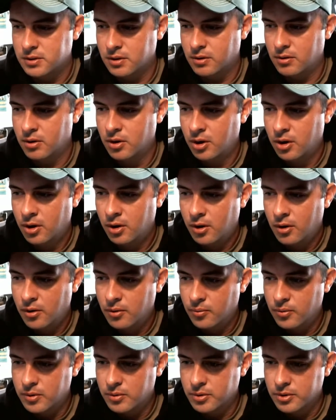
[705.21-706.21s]
So
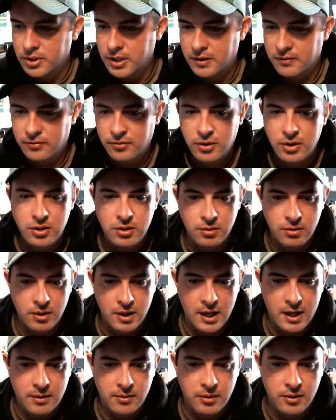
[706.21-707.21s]
we will definitely do
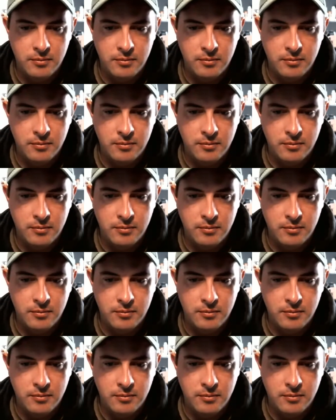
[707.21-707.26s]
that